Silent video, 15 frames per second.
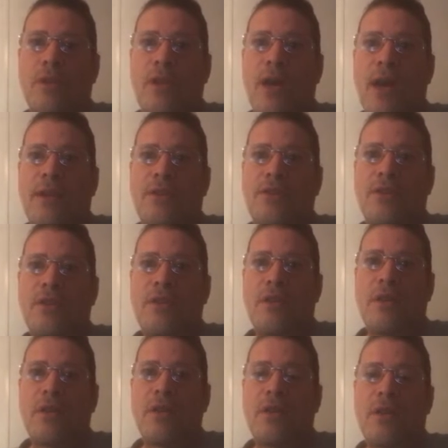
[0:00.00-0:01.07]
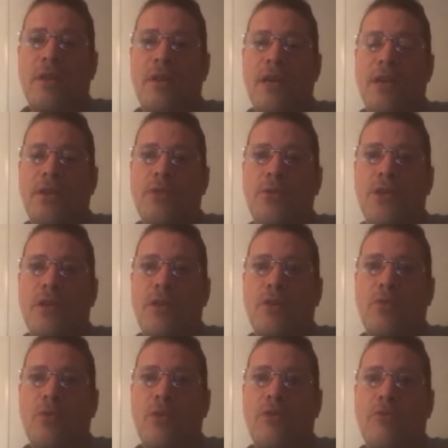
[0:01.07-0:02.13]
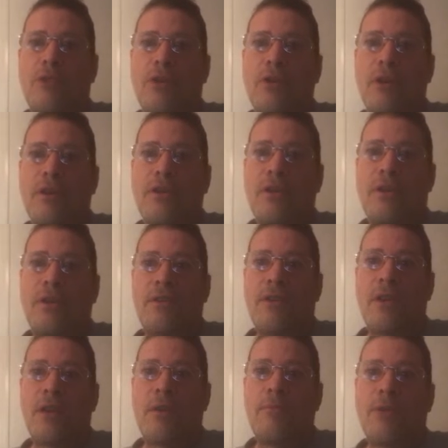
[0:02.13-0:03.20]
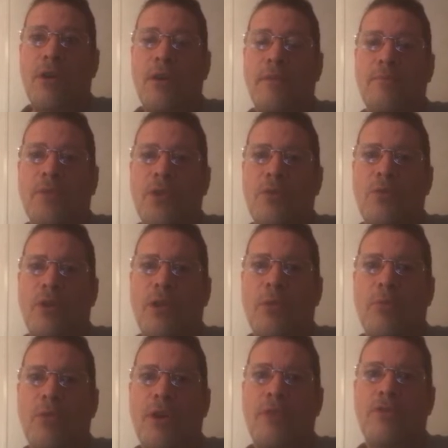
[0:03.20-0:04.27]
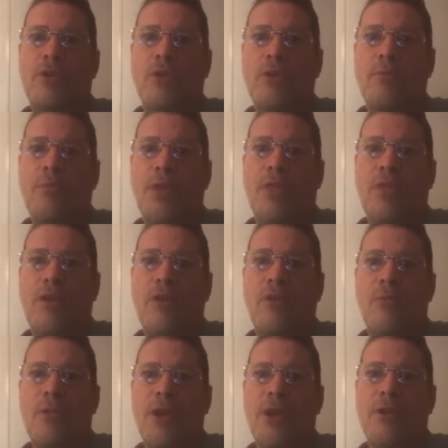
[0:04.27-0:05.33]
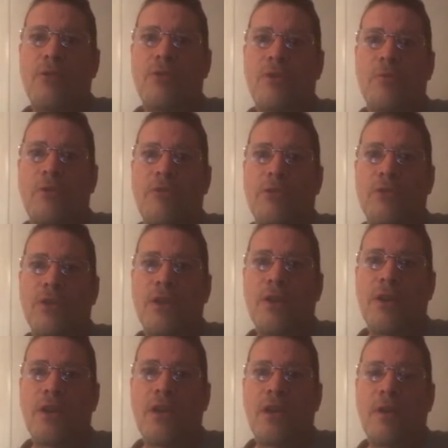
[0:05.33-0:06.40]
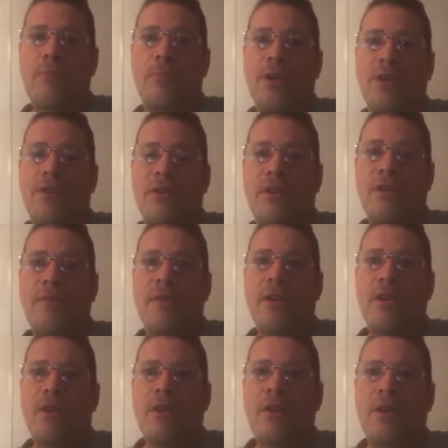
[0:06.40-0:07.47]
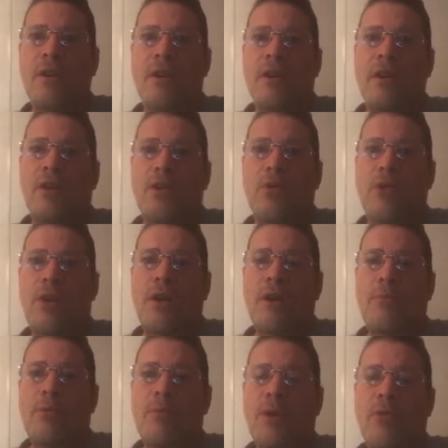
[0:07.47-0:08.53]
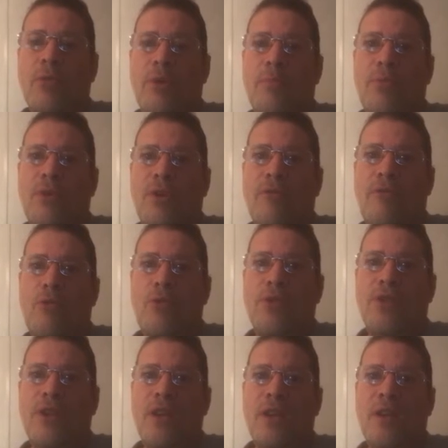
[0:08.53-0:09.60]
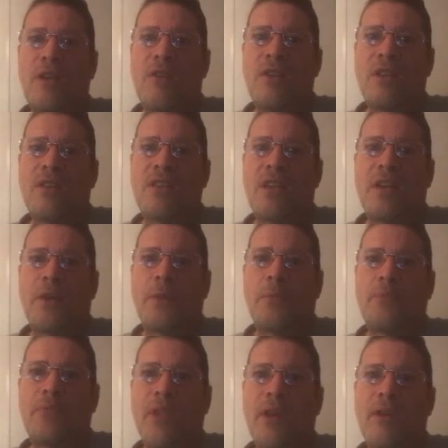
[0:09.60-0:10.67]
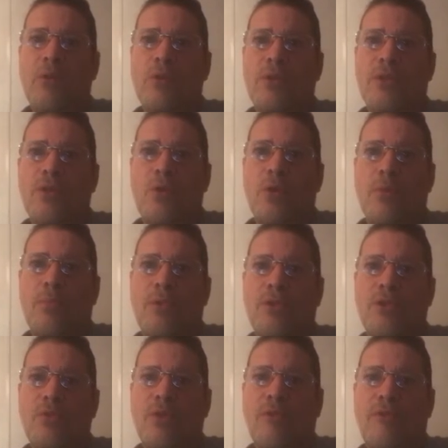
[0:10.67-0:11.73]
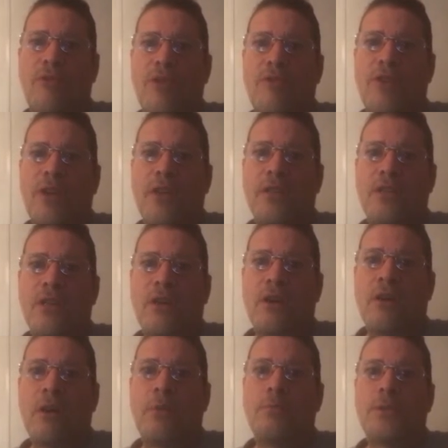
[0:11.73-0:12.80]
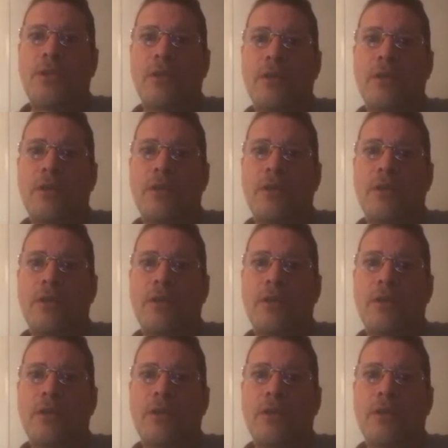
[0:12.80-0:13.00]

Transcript: Not using the 12 o'clock day game. I do like the Braves a little bit there. Might have used them if it was a night game. But your complimentary play for today. Gonna take Arizona plus 150 against the Cubs.